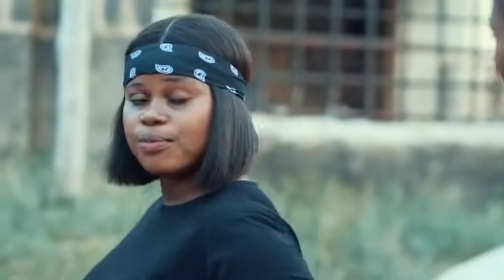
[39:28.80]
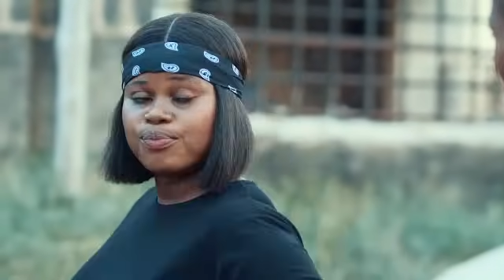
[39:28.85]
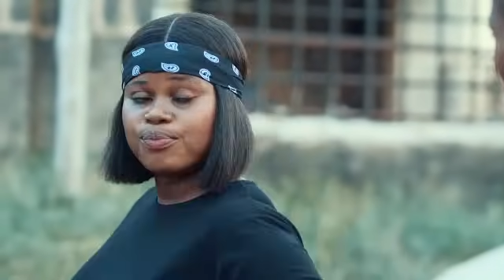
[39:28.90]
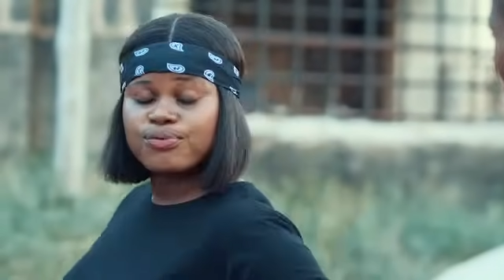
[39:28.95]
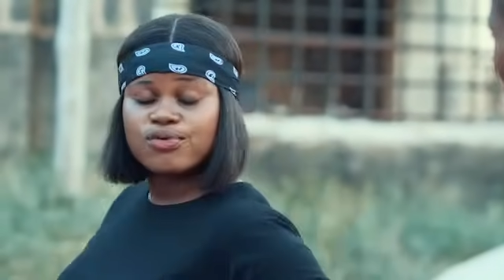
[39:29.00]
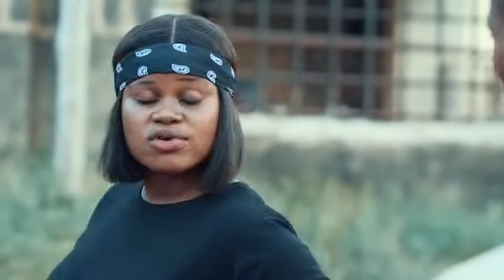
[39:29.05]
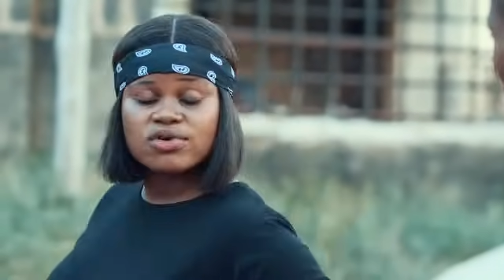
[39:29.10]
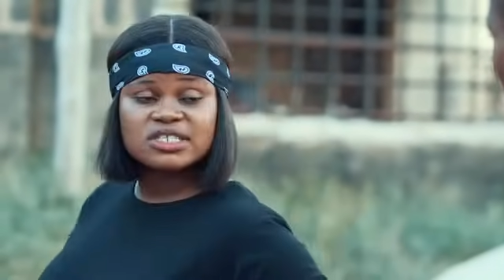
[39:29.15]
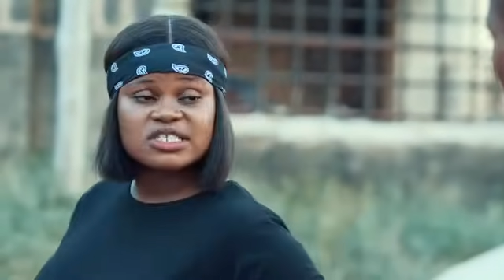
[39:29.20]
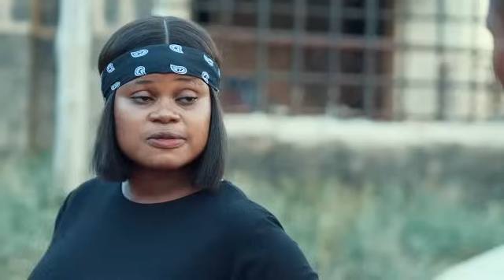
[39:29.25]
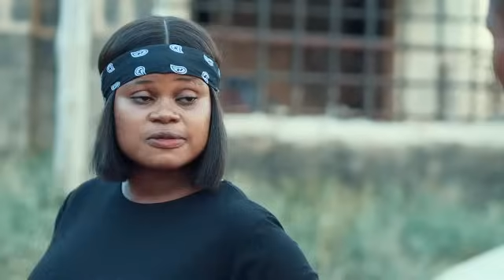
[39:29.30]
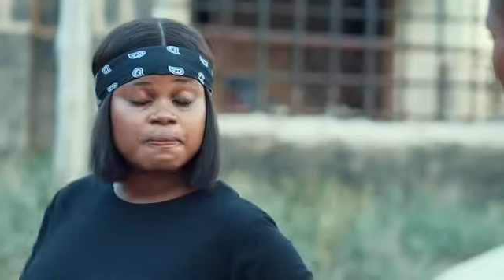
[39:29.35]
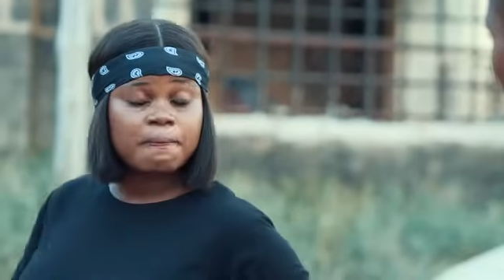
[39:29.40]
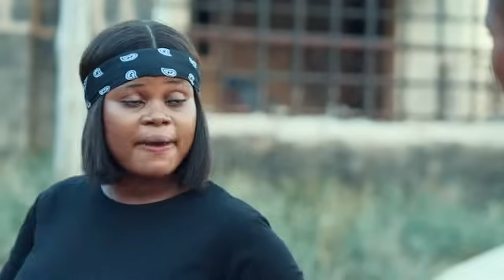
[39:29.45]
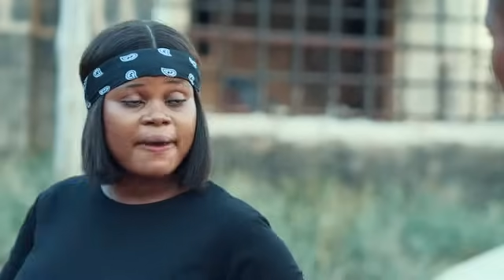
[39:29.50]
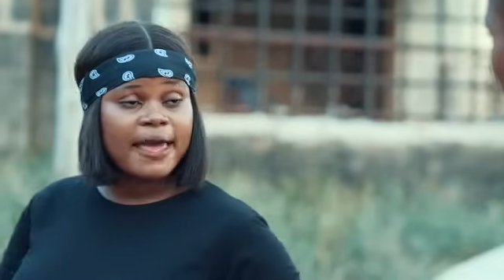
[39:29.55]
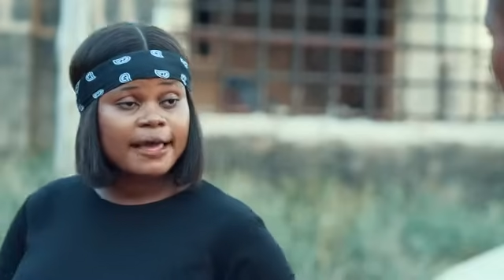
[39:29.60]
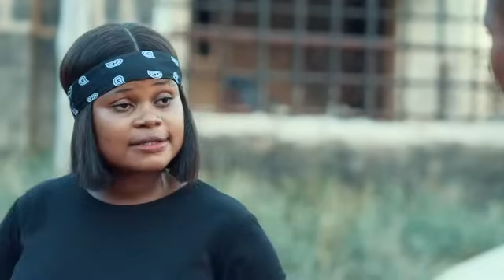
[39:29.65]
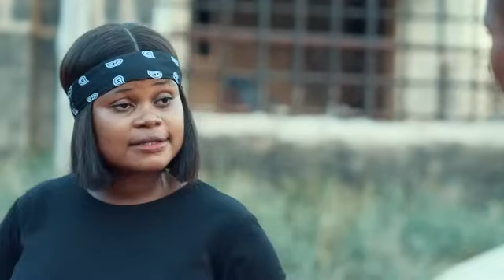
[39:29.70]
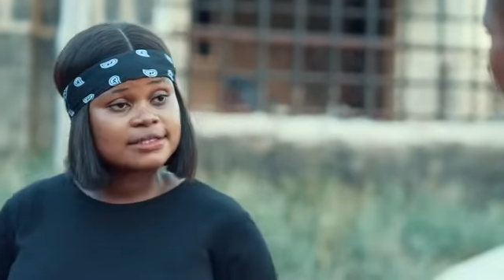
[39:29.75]
a
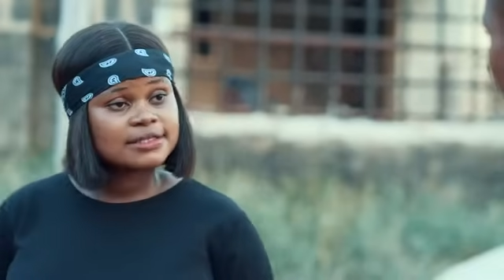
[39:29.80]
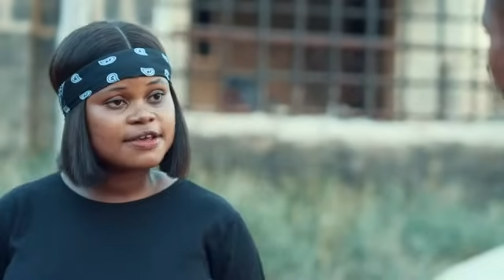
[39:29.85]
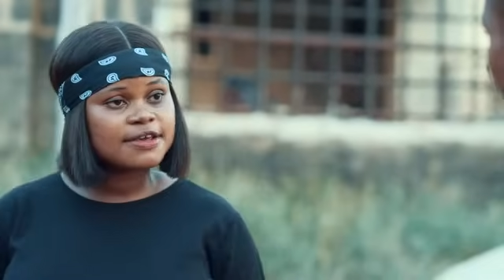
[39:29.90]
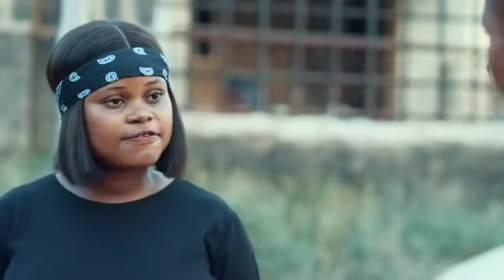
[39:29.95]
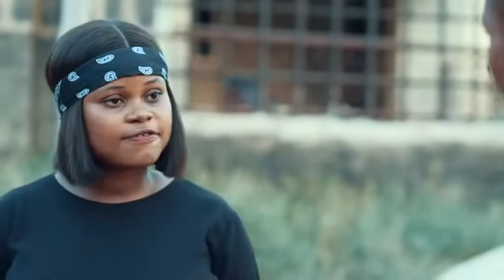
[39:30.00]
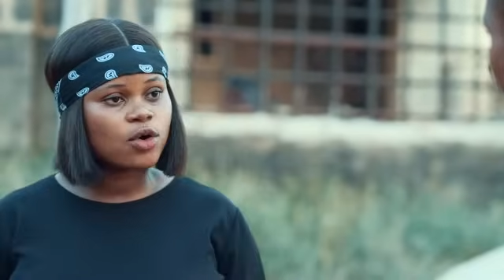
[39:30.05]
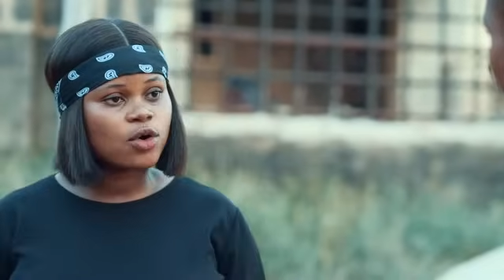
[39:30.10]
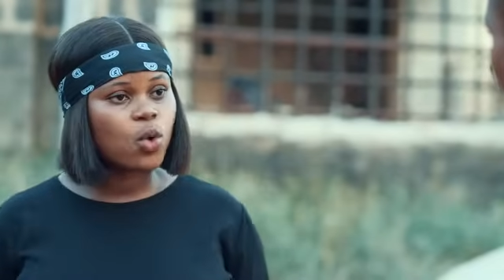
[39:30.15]
prospective